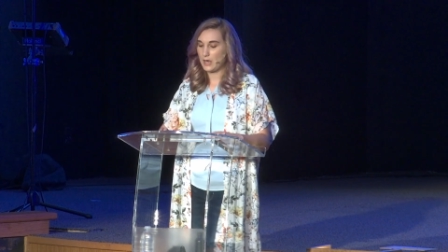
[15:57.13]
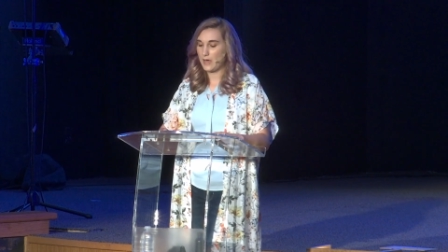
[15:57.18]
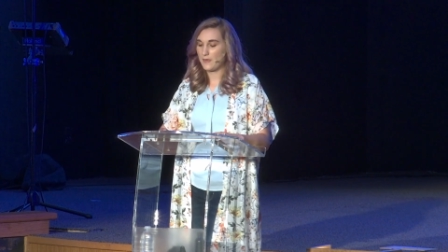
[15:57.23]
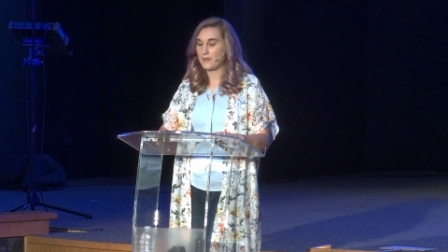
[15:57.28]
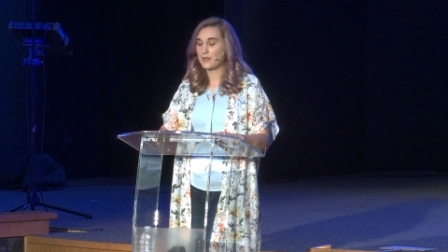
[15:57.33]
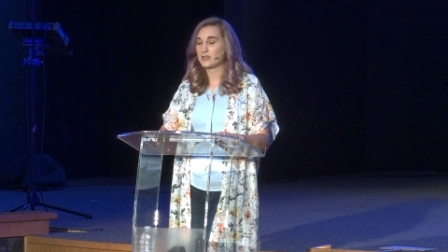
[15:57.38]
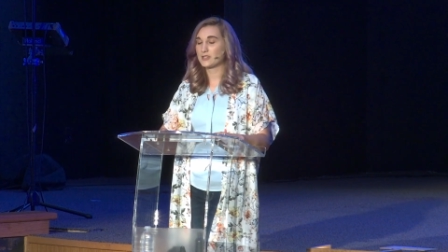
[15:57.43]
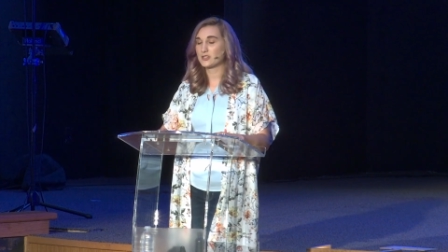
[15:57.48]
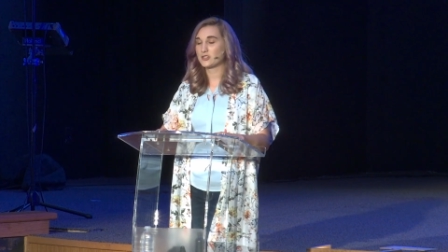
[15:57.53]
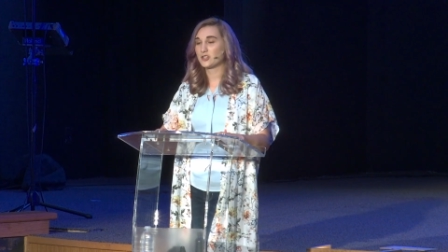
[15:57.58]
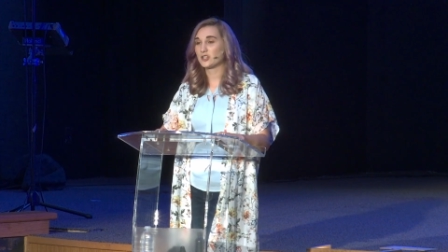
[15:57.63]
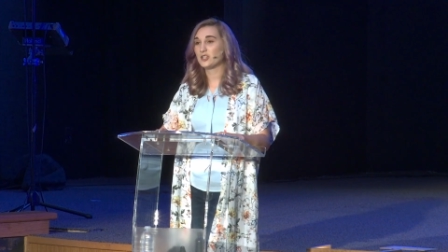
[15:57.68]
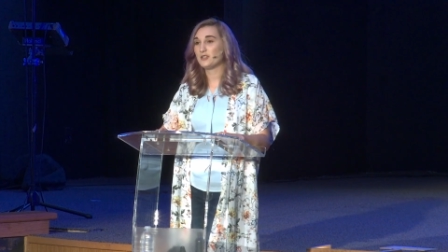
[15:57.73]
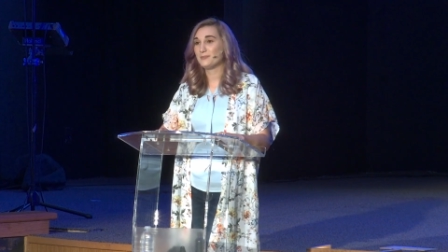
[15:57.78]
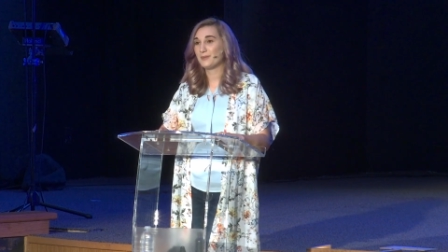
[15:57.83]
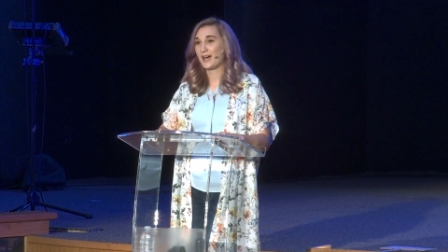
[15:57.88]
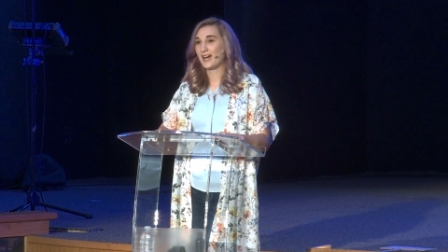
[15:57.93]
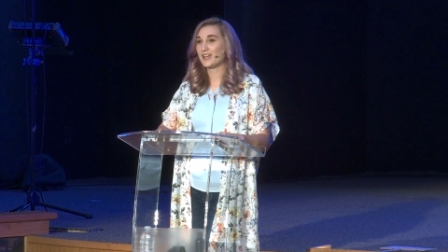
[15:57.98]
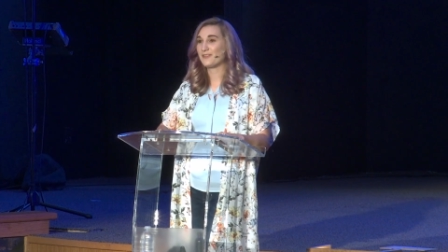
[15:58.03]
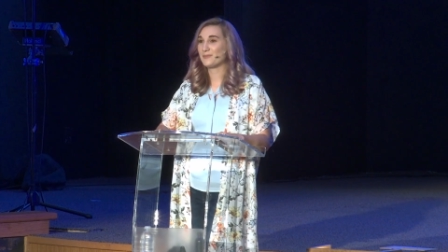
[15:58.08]
and they
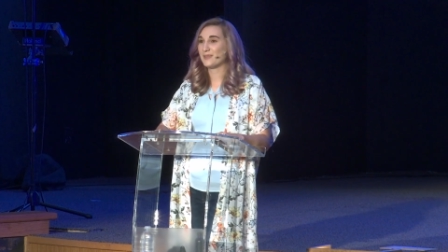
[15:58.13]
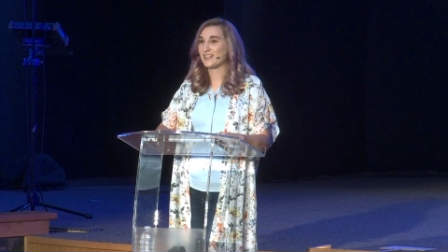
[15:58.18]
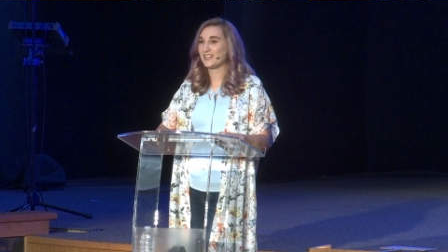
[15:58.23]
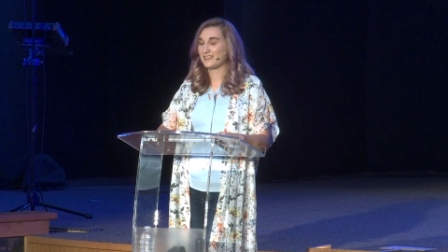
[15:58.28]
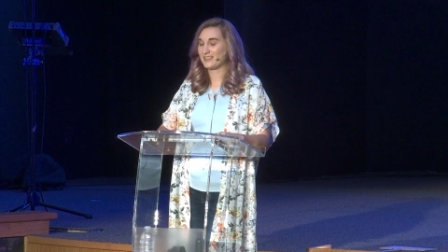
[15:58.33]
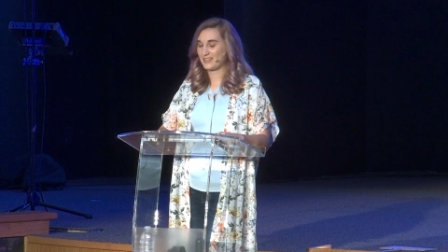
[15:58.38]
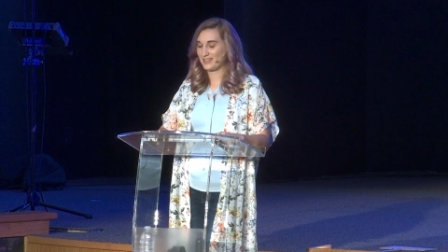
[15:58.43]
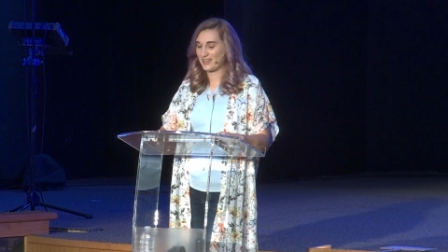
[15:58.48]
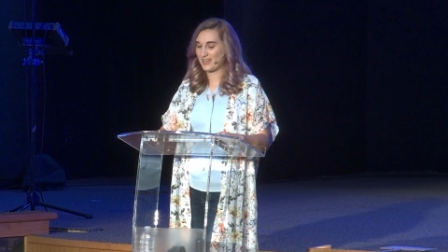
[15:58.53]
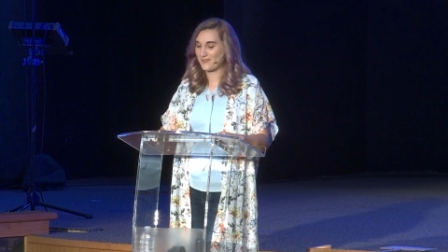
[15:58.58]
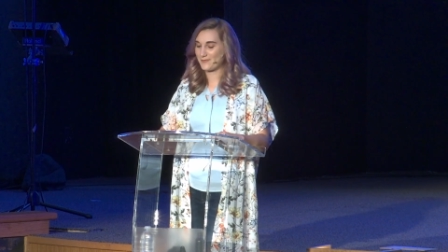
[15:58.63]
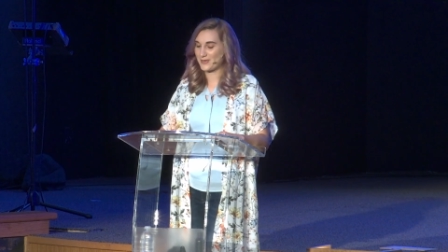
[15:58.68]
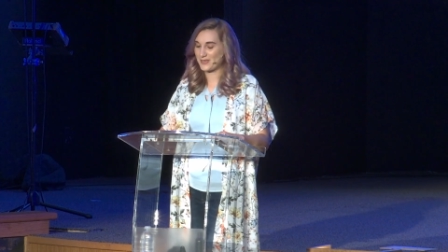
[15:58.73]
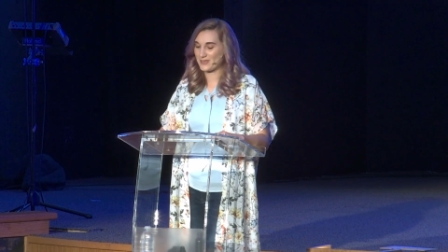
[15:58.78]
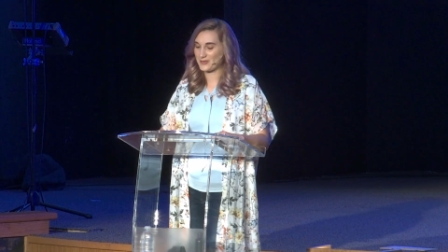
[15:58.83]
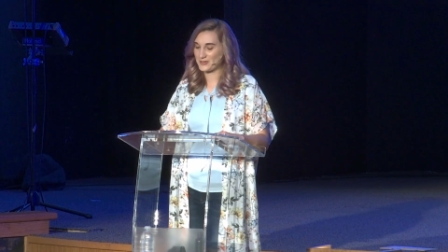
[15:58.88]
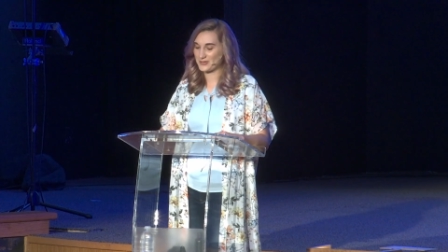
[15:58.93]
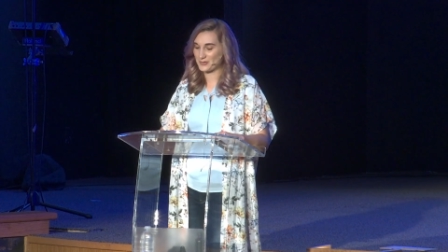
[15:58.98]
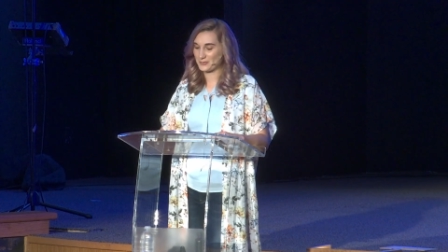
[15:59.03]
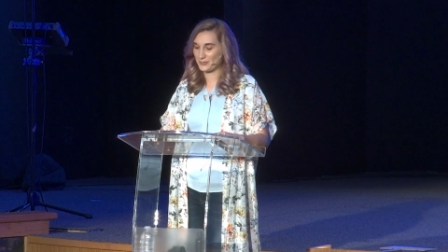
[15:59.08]
stood by me and they gave me
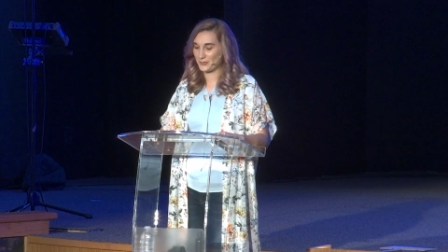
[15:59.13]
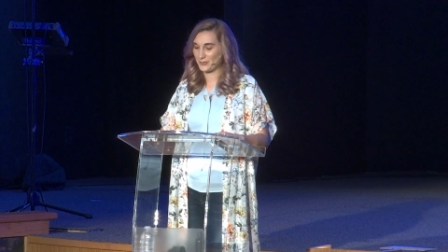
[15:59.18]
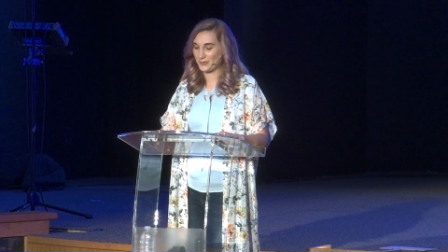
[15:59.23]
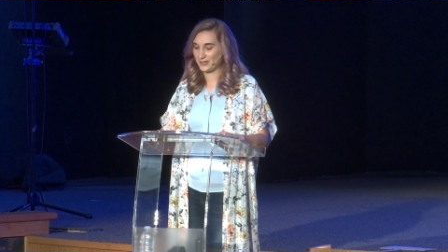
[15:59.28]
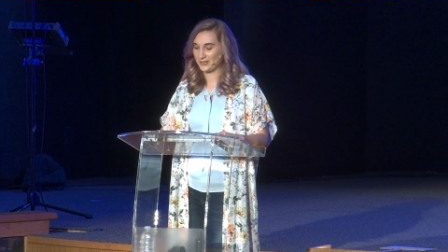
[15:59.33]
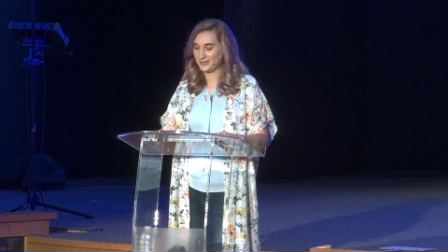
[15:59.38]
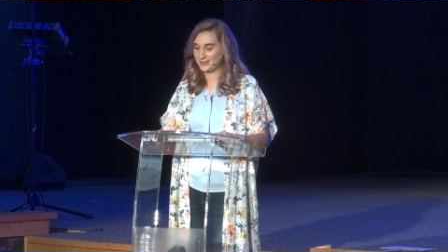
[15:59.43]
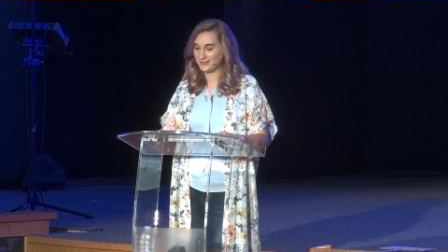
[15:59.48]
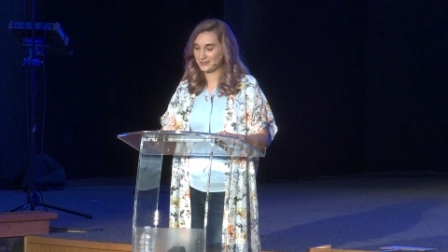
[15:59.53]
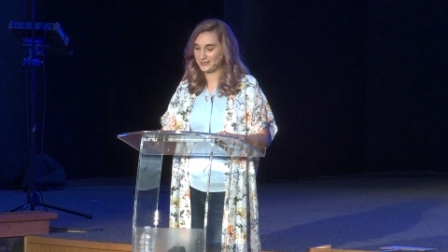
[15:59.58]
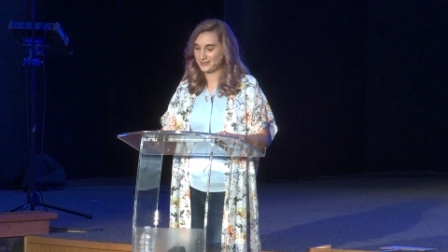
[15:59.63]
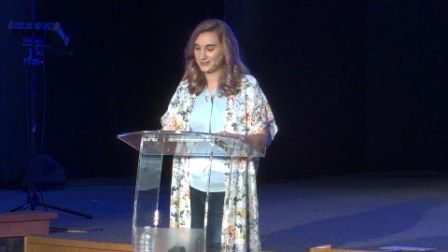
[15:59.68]
their support.